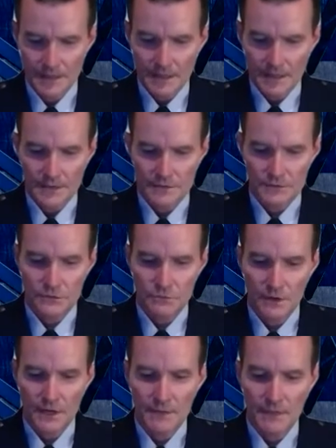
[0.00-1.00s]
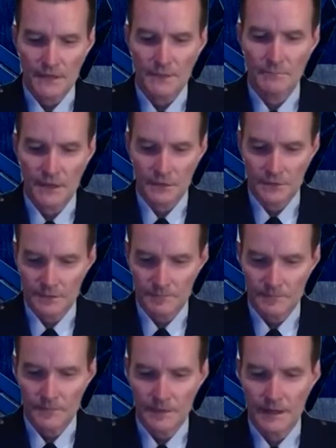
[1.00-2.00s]
This is where he met Imelda,
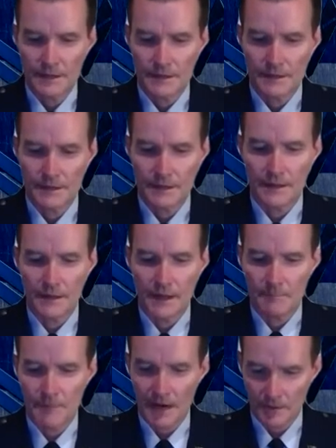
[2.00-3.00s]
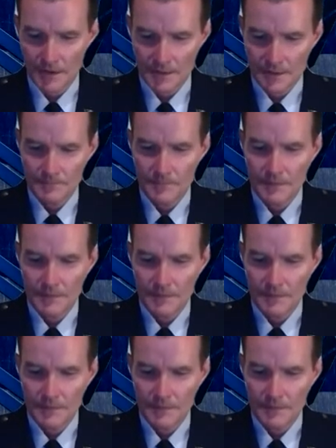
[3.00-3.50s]
and they married,